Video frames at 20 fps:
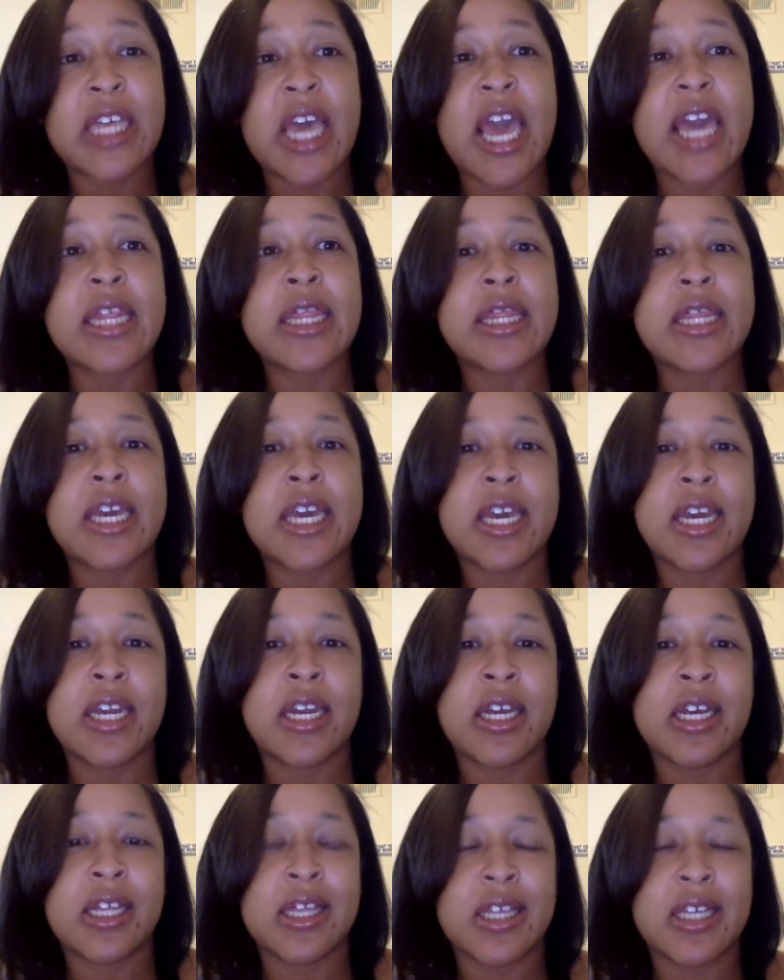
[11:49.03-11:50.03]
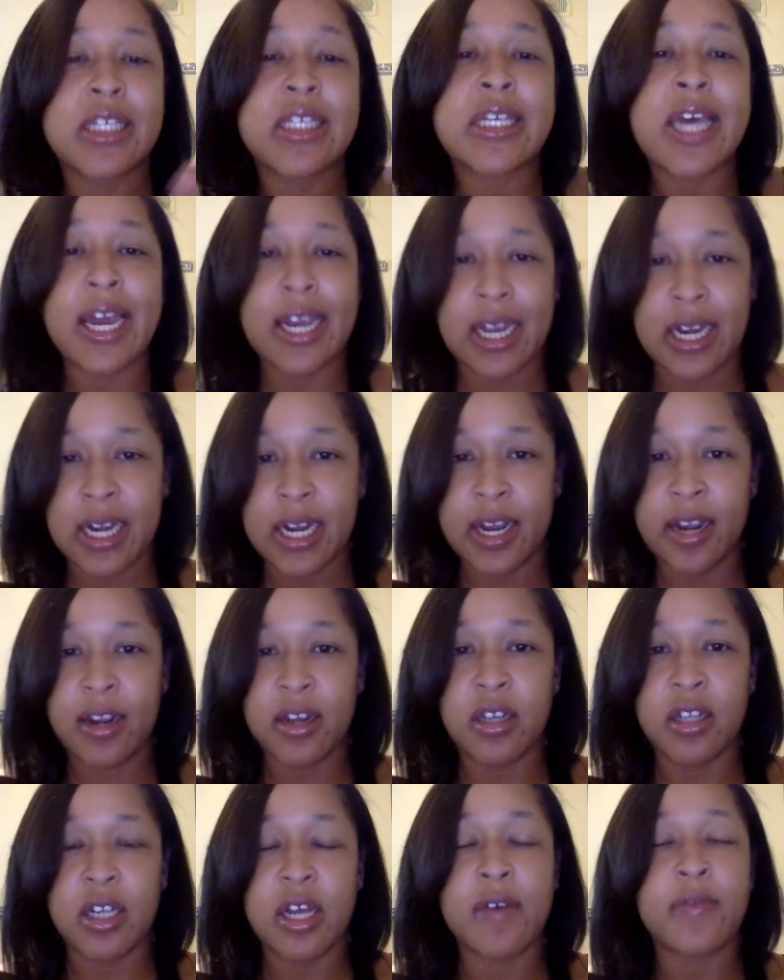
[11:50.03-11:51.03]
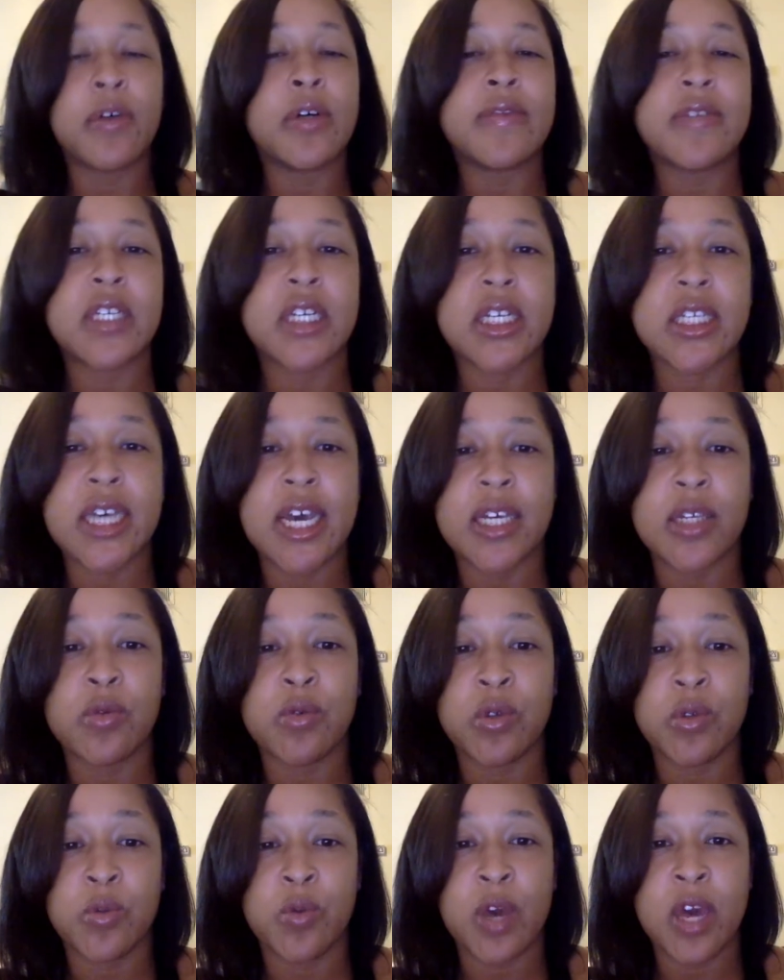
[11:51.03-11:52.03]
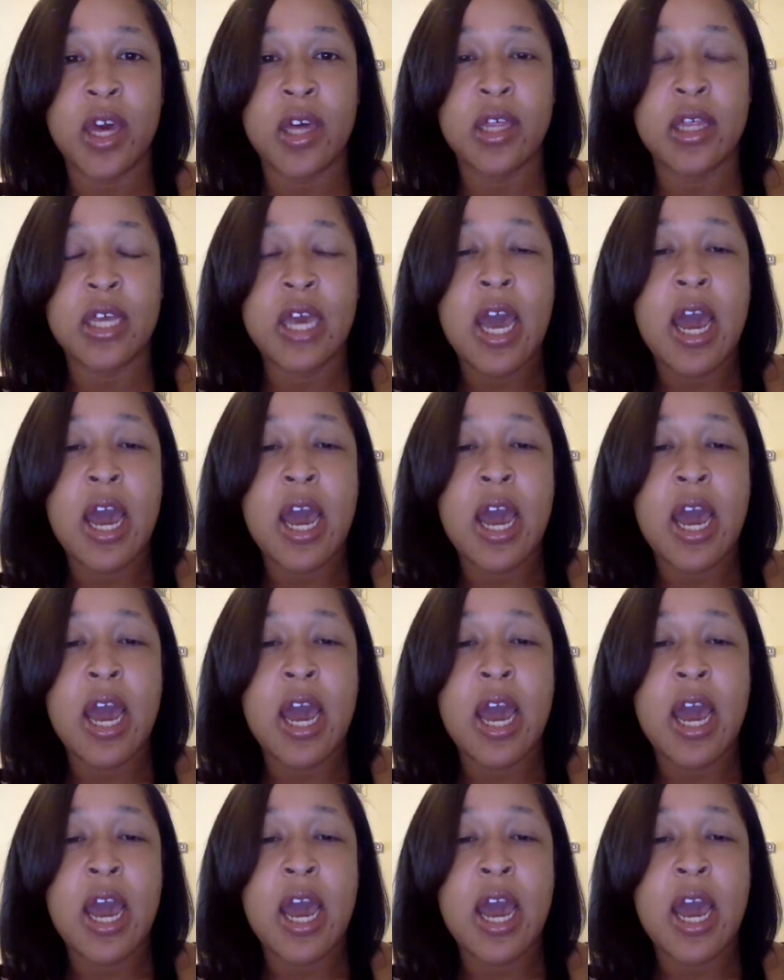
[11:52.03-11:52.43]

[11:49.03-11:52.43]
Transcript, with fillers: And then the secondary level of success was with